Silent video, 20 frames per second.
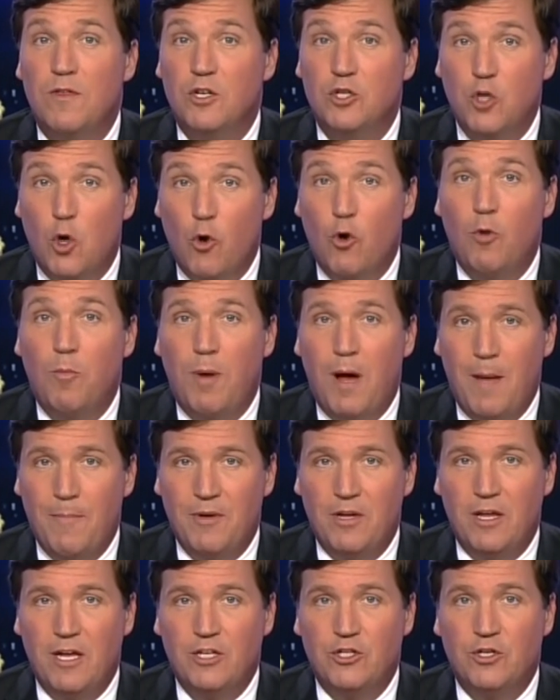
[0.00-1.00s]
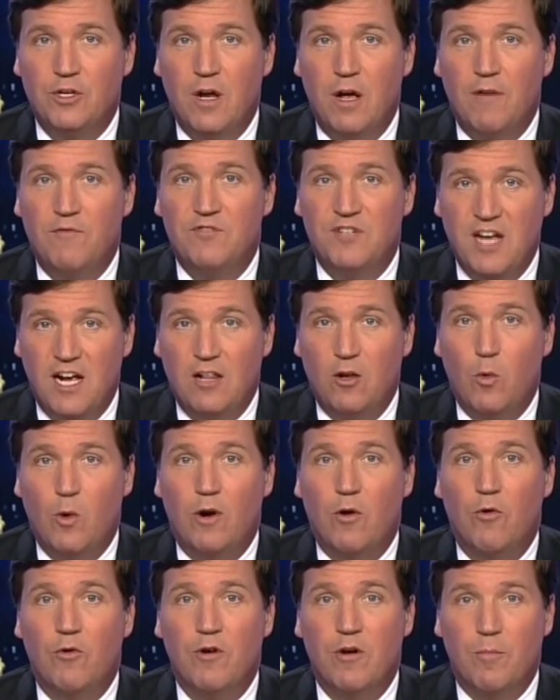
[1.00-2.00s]
the total population of
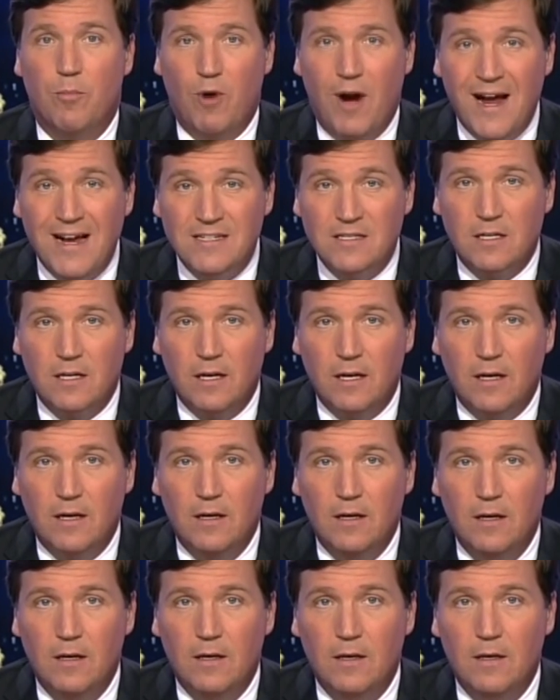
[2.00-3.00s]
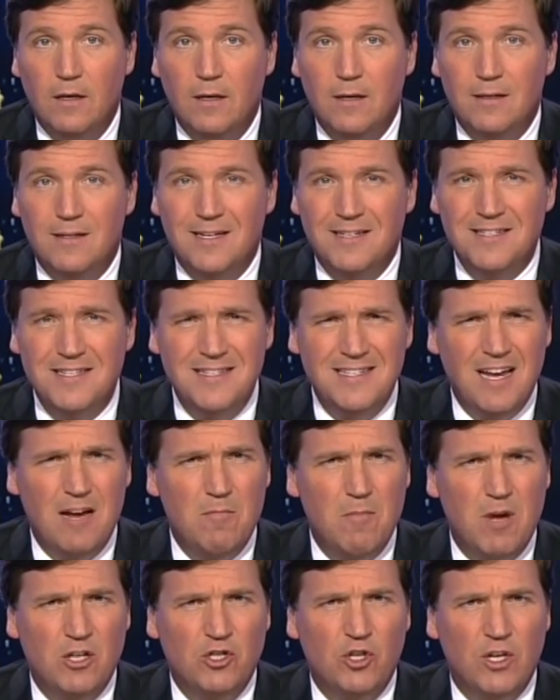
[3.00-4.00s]
Delaware or Nebraska, doesn't
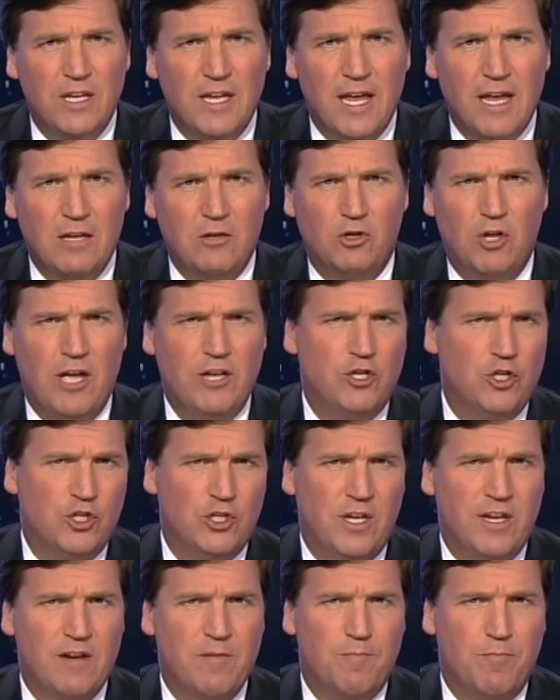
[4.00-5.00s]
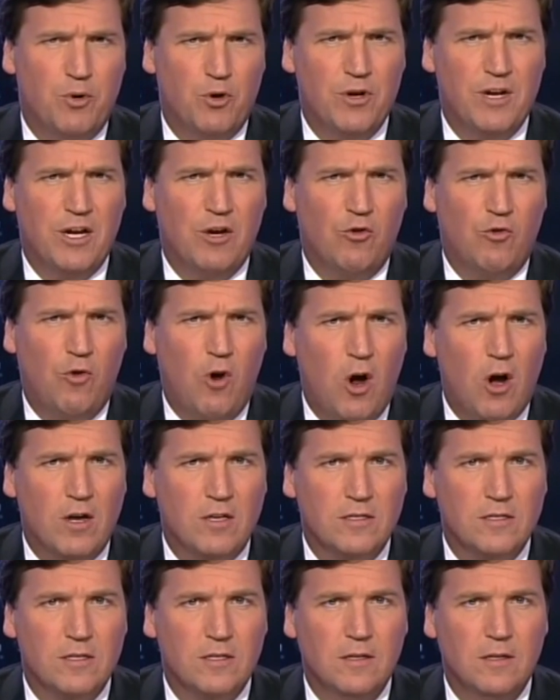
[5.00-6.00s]
sound much like a legislative burning
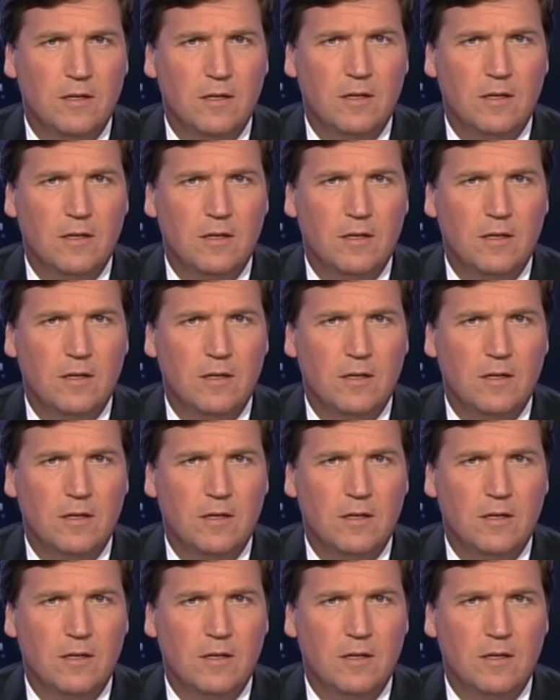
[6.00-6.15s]
cross.